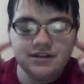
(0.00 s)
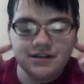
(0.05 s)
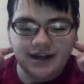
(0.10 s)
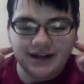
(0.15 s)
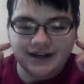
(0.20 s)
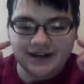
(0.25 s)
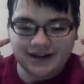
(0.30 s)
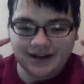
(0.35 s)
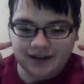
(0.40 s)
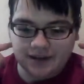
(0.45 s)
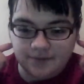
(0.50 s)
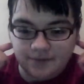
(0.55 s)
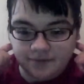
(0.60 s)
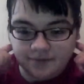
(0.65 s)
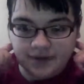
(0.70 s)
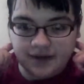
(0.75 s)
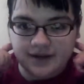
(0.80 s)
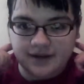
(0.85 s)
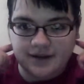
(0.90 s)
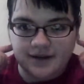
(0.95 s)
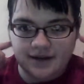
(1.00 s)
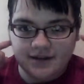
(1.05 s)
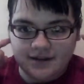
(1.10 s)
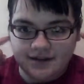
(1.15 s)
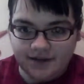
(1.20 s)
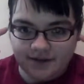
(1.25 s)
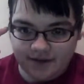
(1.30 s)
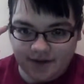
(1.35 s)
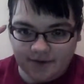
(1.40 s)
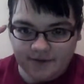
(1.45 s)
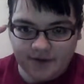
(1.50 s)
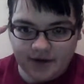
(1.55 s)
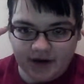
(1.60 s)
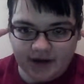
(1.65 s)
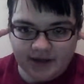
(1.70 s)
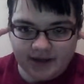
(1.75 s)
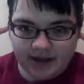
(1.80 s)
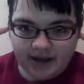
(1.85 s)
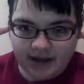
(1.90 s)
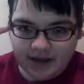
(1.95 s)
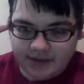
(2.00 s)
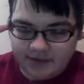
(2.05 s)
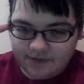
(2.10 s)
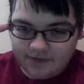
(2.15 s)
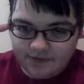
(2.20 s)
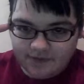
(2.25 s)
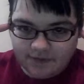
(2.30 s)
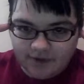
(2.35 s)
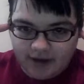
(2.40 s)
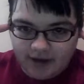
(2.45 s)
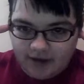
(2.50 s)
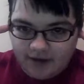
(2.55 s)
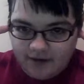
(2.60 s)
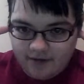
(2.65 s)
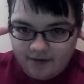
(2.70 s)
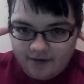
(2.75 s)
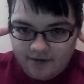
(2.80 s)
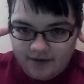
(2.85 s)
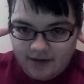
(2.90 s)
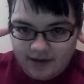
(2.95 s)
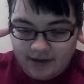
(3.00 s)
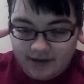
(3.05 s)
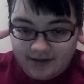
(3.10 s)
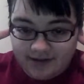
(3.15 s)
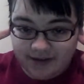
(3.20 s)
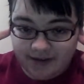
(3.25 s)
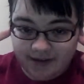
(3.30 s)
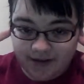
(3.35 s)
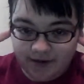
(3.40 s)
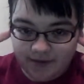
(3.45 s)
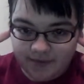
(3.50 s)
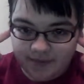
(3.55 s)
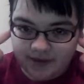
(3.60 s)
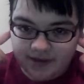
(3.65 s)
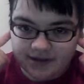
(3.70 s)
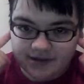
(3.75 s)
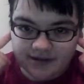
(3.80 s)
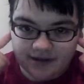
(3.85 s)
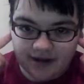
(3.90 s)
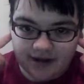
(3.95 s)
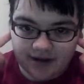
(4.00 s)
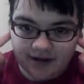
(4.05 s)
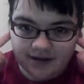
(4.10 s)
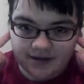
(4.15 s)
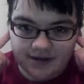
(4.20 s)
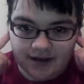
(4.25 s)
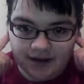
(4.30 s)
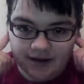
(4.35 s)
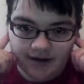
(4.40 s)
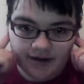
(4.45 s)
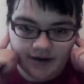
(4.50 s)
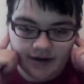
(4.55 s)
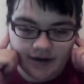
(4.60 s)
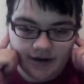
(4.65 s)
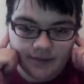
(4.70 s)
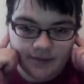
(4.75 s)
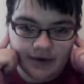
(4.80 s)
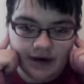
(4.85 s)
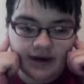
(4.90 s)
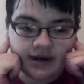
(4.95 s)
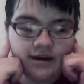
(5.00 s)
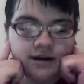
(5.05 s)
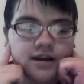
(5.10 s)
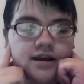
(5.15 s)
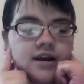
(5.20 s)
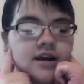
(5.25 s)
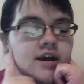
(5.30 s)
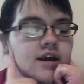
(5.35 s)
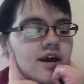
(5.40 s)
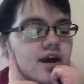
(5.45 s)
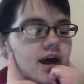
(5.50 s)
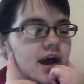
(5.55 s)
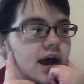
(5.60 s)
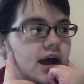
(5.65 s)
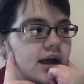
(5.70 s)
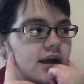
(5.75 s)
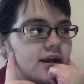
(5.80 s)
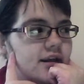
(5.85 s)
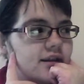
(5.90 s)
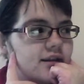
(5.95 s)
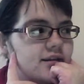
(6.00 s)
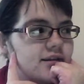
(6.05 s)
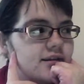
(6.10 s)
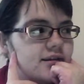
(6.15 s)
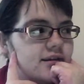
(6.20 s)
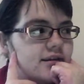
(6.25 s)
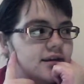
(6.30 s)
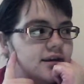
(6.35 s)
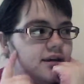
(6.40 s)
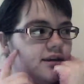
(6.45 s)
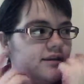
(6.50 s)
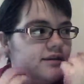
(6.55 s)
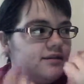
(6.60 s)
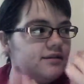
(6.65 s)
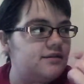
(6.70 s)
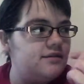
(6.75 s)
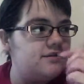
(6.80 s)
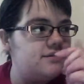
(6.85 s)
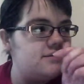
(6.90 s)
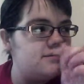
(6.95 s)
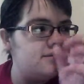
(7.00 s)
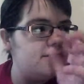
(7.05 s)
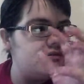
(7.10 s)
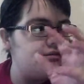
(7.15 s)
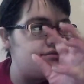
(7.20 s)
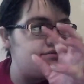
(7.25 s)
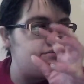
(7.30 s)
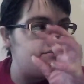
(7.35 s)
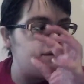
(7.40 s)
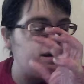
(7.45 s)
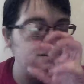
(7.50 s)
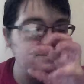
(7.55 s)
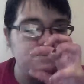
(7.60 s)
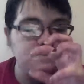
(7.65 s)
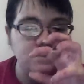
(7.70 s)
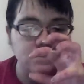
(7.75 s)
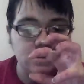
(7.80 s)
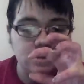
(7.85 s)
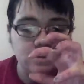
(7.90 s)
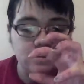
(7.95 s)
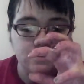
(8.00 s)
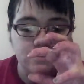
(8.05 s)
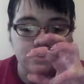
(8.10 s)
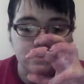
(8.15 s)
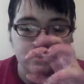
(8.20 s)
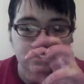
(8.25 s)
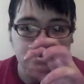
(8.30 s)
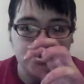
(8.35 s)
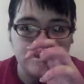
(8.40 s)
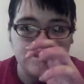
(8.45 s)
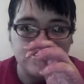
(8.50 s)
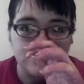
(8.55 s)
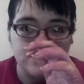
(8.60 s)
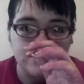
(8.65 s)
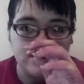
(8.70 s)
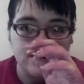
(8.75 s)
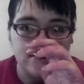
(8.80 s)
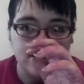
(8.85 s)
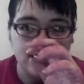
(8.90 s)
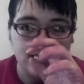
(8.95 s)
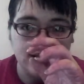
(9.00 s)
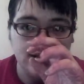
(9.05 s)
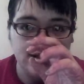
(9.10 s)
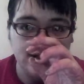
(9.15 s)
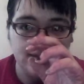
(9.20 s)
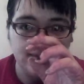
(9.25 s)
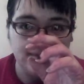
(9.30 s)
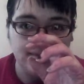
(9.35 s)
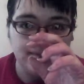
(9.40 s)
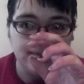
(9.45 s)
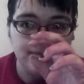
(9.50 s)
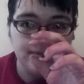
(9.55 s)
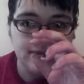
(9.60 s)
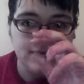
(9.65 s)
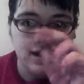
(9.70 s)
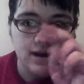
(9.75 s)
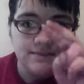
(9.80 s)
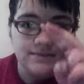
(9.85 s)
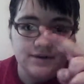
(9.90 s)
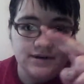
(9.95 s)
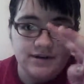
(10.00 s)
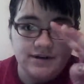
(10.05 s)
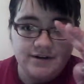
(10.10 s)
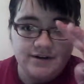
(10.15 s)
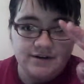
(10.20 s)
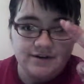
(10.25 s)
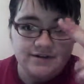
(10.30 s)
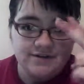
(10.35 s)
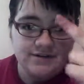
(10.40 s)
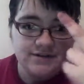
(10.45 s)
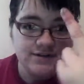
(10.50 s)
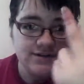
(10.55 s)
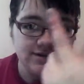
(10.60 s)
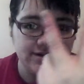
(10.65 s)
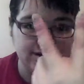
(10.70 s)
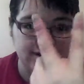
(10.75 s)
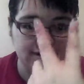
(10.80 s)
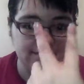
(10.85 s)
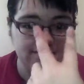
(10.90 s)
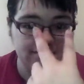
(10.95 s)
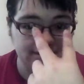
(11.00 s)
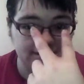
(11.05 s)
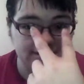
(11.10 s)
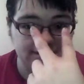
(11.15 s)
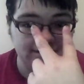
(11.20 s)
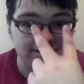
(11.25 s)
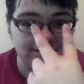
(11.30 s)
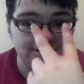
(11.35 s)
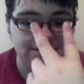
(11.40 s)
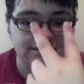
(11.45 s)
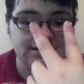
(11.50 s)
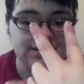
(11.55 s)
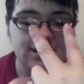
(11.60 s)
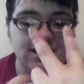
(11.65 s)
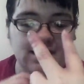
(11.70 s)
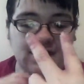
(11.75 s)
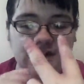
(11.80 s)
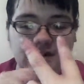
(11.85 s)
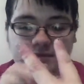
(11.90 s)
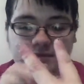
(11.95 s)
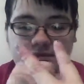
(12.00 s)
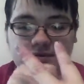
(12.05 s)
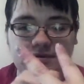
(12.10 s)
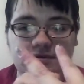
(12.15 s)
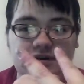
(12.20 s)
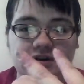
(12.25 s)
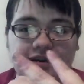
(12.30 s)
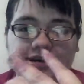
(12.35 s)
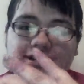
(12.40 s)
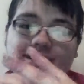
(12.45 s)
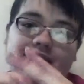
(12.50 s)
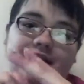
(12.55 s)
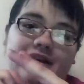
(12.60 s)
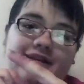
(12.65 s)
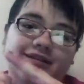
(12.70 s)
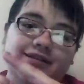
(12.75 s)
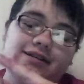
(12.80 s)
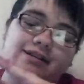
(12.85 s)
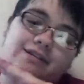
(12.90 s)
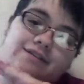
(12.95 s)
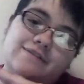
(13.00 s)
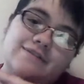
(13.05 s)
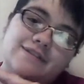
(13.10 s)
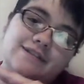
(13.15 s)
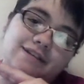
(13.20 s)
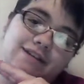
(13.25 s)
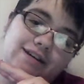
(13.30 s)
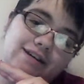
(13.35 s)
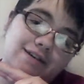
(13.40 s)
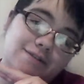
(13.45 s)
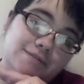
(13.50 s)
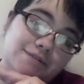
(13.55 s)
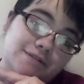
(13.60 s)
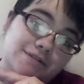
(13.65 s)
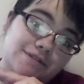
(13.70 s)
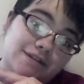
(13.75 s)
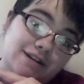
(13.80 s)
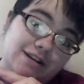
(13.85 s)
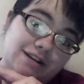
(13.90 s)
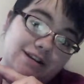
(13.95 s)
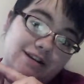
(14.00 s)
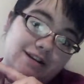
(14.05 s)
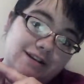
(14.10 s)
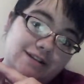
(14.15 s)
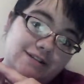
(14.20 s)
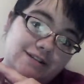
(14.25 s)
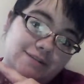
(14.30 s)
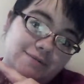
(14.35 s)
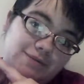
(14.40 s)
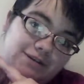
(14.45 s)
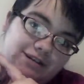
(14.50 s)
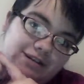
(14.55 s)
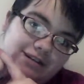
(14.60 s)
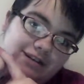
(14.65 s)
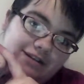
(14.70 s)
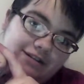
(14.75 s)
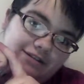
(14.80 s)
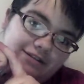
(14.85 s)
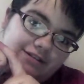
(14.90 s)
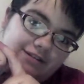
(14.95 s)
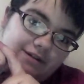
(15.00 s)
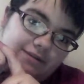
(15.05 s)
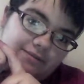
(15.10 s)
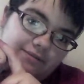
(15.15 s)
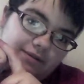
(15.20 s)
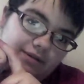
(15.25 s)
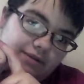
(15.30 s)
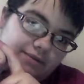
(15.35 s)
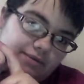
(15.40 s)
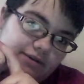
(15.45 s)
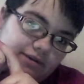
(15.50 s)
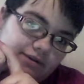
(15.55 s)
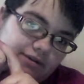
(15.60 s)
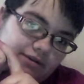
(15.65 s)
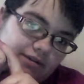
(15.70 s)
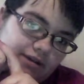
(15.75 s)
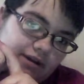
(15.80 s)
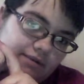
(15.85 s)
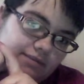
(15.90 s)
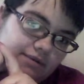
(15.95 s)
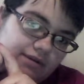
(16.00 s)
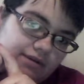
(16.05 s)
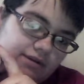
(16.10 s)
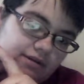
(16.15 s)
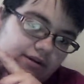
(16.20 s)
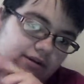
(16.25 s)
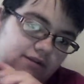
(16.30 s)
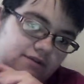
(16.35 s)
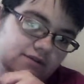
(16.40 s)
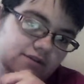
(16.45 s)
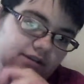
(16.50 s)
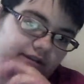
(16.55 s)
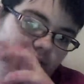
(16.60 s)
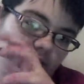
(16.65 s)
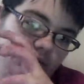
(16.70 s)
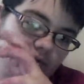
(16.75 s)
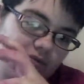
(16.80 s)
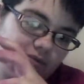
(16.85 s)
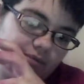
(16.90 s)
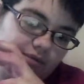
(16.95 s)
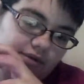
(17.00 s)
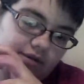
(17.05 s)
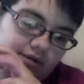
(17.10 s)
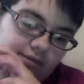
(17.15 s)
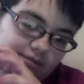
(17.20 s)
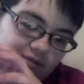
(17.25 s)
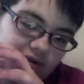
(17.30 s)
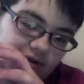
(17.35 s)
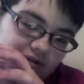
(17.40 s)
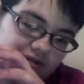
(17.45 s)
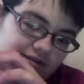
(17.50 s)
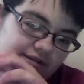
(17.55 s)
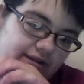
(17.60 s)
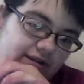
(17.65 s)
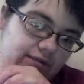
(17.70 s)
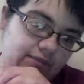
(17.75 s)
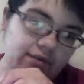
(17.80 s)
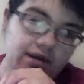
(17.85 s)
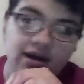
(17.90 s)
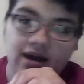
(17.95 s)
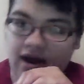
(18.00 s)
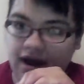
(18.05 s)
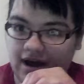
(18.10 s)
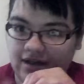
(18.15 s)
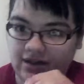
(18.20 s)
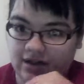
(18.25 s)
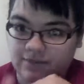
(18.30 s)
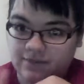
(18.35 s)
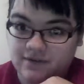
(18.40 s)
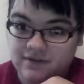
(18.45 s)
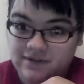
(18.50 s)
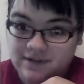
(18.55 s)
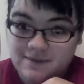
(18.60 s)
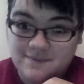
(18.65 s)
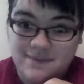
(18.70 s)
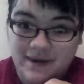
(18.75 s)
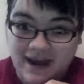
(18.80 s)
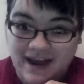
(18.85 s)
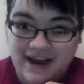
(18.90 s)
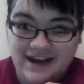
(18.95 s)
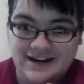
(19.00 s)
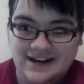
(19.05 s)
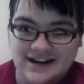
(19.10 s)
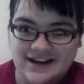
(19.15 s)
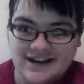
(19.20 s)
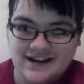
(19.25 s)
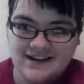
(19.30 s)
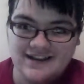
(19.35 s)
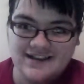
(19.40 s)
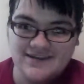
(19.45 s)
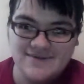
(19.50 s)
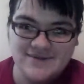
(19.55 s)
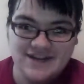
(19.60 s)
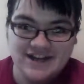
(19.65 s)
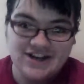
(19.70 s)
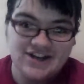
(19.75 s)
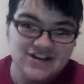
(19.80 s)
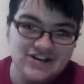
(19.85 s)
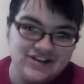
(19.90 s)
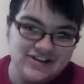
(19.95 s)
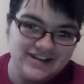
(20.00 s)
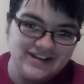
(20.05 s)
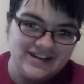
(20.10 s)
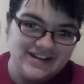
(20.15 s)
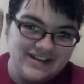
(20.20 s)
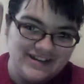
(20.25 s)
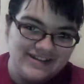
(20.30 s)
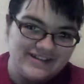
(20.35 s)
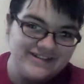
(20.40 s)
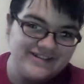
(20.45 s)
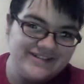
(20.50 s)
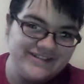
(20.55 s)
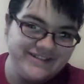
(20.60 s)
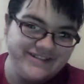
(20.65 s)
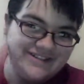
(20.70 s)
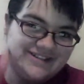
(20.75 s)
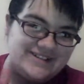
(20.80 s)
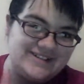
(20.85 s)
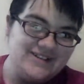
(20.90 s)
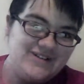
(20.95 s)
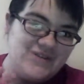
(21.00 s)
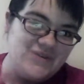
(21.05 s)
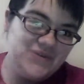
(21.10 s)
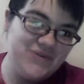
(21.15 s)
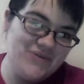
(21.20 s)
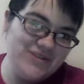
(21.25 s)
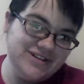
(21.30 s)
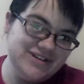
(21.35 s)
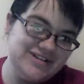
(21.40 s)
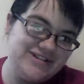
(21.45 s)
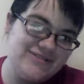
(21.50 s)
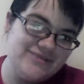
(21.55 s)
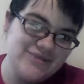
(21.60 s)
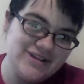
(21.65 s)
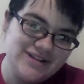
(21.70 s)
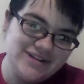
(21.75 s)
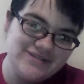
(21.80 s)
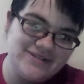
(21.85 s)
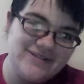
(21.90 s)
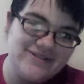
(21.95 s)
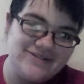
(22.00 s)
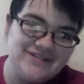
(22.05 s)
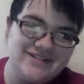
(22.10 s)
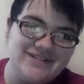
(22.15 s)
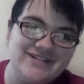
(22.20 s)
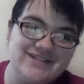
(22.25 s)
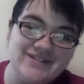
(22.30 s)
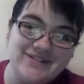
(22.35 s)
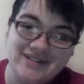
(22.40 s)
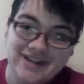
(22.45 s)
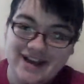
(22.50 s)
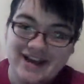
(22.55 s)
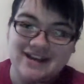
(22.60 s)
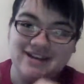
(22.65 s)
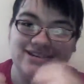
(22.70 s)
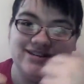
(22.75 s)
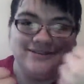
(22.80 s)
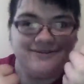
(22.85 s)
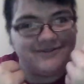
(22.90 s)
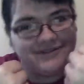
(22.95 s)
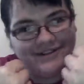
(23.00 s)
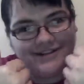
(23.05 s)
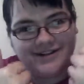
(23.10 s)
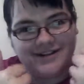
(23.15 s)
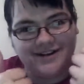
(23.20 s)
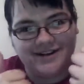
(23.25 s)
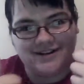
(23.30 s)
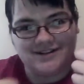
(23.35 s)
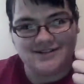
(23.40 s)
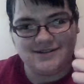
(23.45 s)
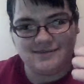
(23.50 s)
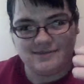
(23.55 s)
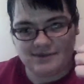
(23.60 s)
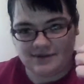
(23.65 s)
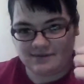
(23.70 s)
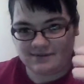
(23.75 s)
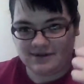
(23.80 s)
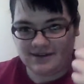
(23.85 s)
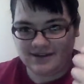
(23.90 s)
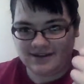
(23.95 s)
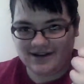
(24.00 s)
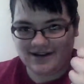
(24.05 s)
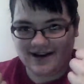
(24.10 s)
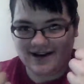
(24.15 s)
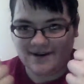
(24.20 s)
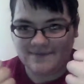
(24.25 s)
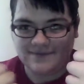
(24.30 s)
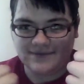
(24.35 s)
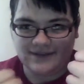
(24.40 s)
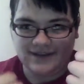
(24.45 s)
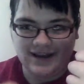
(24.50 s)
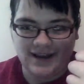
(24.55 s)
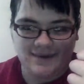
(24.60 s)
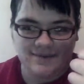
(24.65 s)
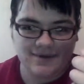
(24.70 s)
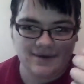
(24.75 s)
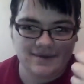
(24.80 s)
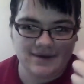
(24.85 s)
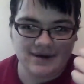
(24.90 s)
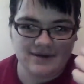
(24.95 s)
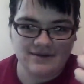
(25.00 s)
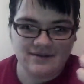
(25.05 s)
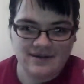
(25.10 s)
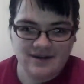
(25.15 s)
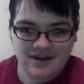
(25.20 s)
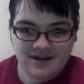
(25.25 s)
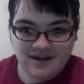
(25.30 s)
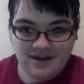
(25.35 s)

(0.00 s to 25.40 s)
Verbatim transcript: like not the like it's under your brain, like it's like in the center, but it's like down under your brain, and it's right below your um, optic nerves. It's like your optic nerves pituitary gland. If the thing on the pituitary gland gets too big, it'll start putting pressure on the optic nerves, which will compress them, and that'll be really bad, and potentially no vision whatsoever. So that is really awesome, something that I'm really happy about.